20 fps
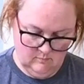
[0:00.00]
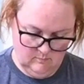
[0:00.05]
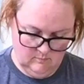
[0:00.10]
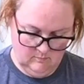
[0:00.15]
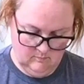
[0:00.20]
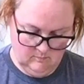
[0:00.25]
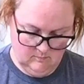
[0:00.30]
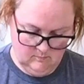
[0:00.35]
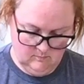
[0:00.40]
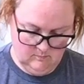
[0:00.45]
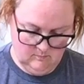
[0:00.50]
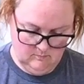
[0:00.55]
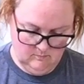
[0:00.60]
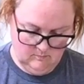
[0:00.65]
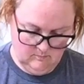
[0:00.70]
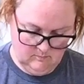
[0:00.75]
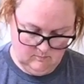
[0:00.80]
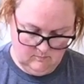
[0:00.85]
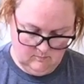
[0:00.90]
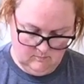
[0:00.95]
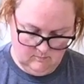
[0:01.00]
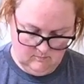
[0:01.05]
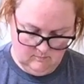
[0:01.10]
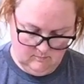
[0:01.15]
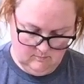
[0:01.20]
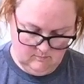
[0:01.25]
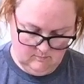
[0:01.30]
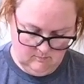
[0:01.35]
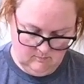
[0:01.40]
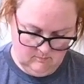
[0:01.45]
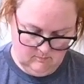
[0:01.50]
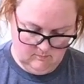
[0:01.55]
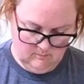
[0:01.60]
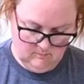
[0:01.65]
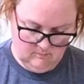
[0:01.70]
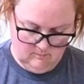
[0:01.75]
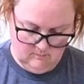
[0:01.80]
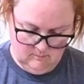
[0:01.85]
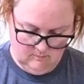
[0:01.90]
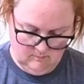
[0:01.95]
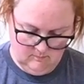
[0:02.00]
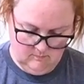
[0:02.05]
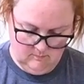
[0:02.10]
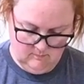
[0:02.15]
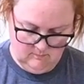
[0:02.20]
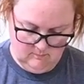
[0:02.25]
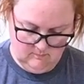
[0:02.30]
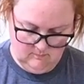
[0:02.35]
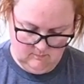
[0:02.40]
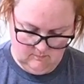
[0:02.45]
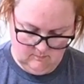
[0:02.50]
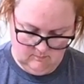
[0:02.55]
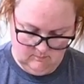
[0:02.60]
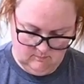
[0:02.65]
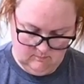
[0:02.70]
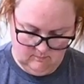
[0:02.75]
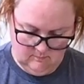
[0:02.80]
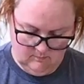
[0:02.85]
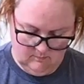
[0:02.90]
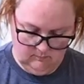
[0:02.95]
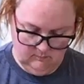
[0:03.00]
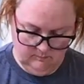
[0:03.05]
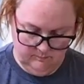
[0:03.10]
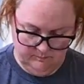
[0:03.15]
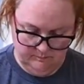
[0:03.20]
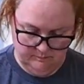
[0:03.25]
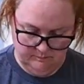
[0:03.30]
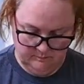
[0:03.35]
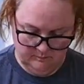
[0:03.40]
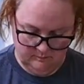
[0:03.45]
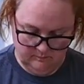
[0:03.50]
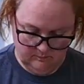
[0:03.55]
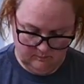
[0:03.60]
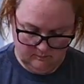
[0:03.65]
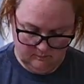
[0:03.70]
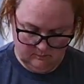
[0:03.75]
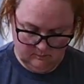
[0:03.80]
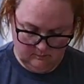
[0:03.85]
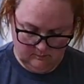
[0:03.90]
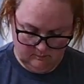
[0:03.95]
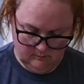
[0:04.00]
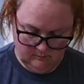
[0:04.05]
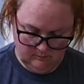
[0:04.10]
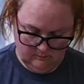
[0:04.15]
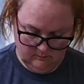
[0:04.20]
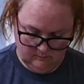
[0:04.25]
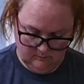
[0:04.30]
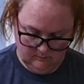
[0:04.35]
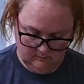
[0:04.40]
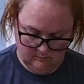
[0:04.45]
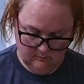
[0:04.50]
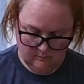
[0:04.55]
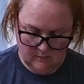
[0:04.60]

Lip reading: No one is speaking in this clip.